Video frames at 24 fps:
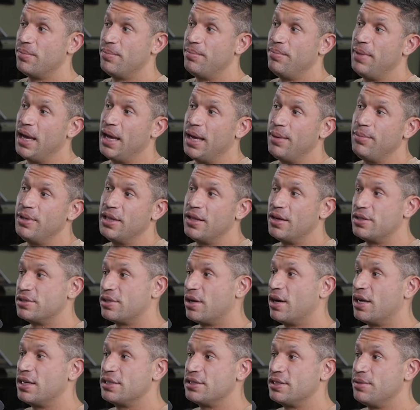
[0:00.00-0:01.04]
Maybe
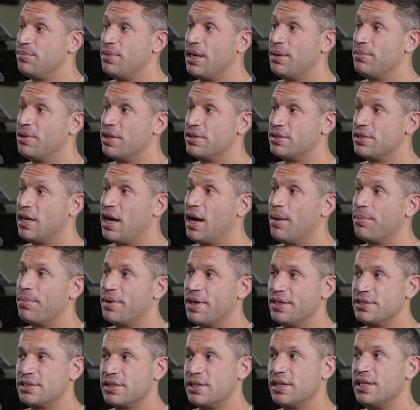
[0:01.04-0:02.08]
there's honesty, maybe there's not,
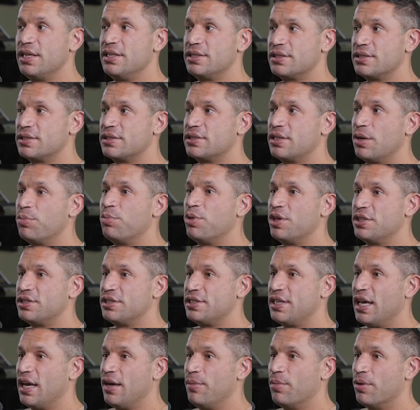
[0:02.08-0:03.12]
but it's at least somewhat
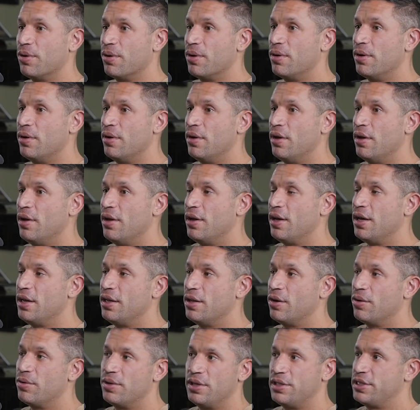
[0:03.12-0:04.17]
stable, you
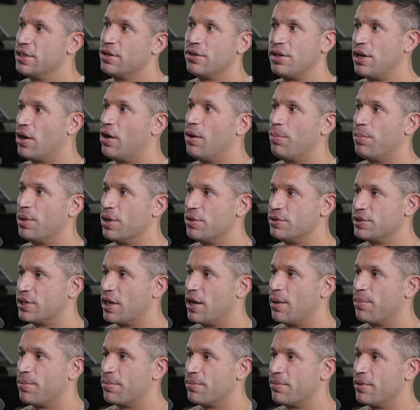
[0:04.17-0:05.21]
know, until it all blows
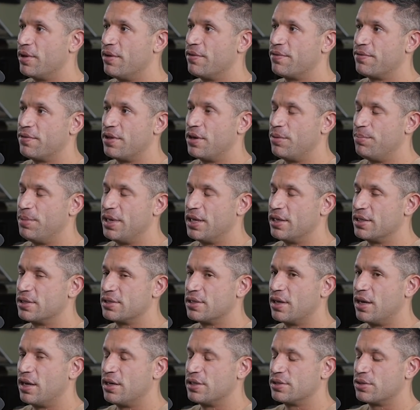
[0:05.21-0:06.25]
up, if they're being
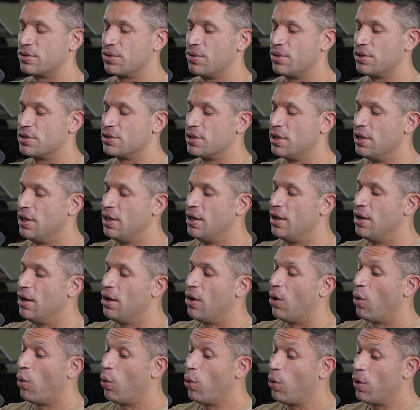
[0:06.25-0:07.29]
dishonest, of course.
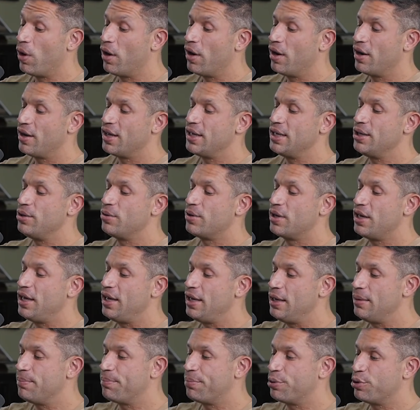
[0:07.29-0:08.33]
Or you
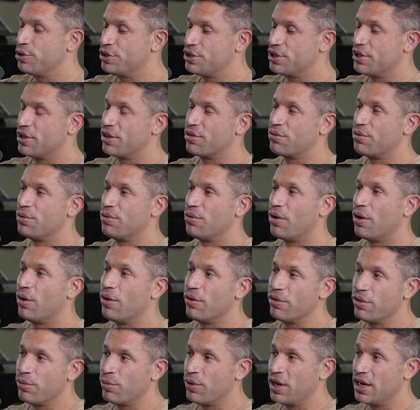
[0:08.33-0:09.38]
keep pushing through
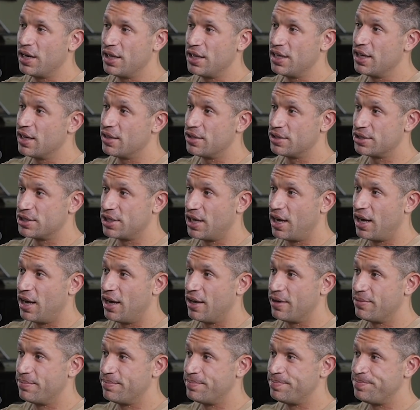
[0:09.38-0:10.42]
all the way to the other
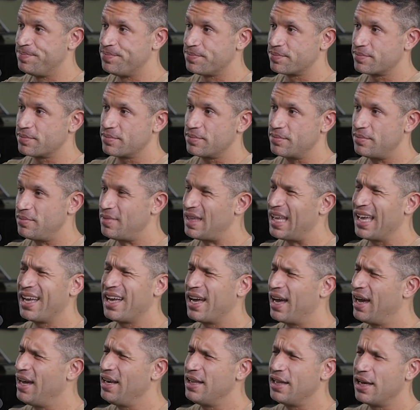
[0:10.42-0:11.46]
side,
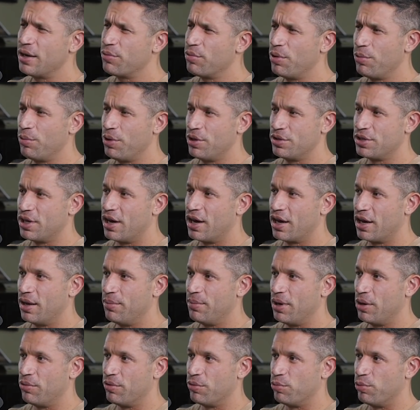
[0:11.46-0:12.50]
kind of like what we were talking
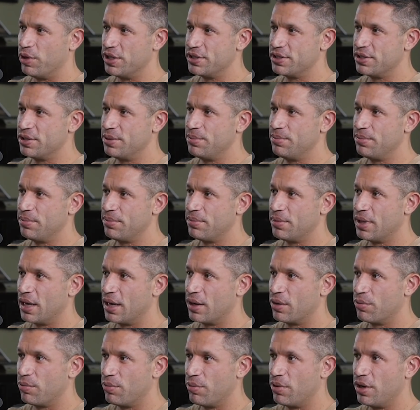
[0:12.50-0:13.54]
about with wisdom,
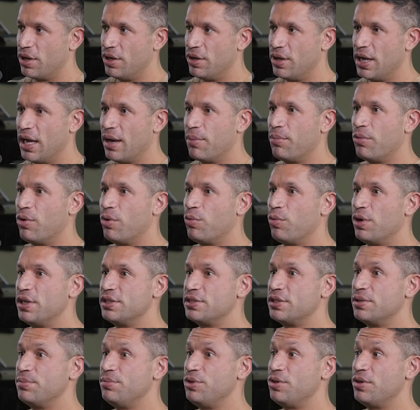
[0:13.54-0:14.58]
like where you get more
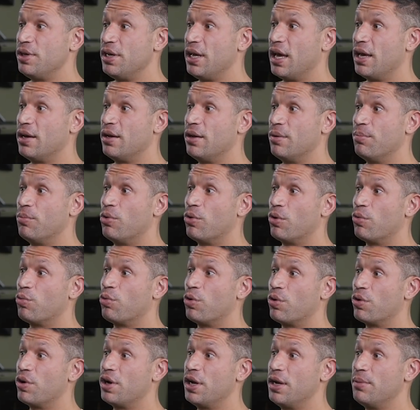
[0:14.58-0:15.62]
wisdom, you can get into more
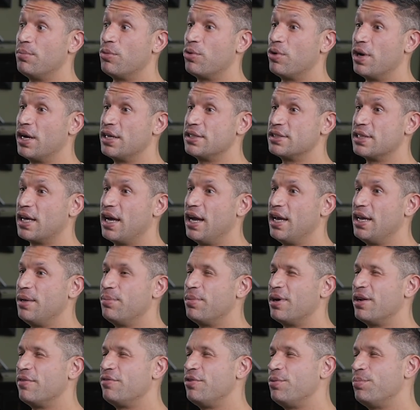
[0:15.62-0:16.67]
worry and more anxiety.
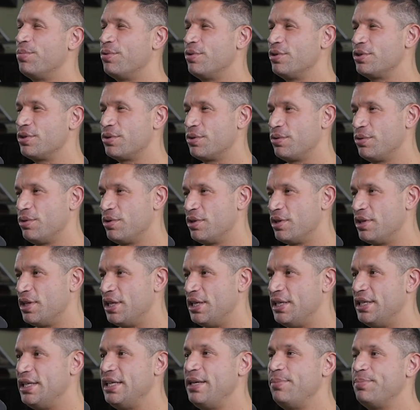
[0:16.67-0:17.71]
But if you push through to
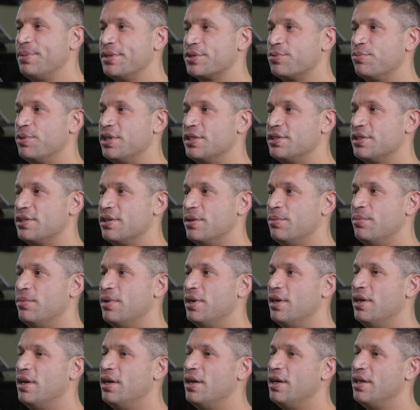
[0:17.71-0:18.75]
the deepest
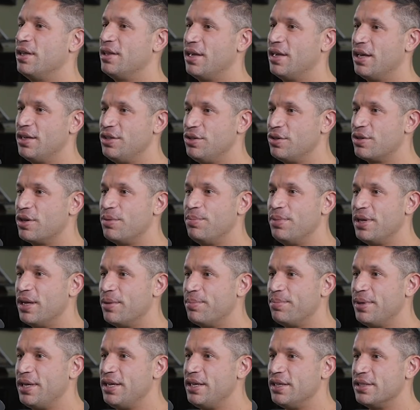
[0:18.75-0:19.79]
wisdom, then you can
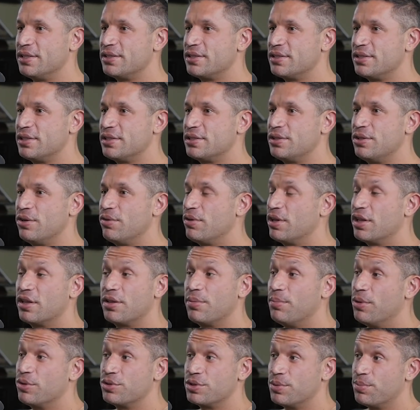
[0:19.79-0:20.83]
be at peace, just knowing
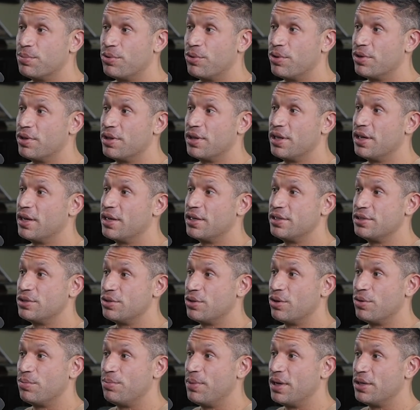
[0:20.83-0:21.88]
that the most important thing
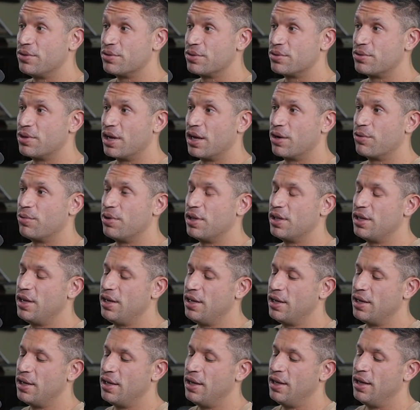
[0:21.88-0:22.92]
is your own mental
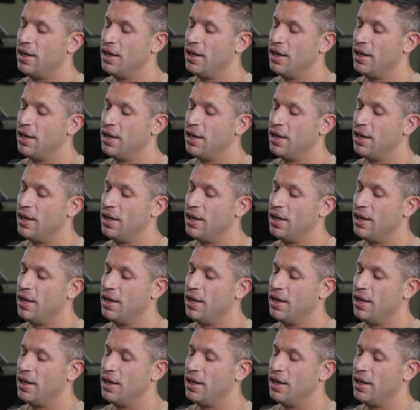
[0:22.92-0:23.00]
tranquility.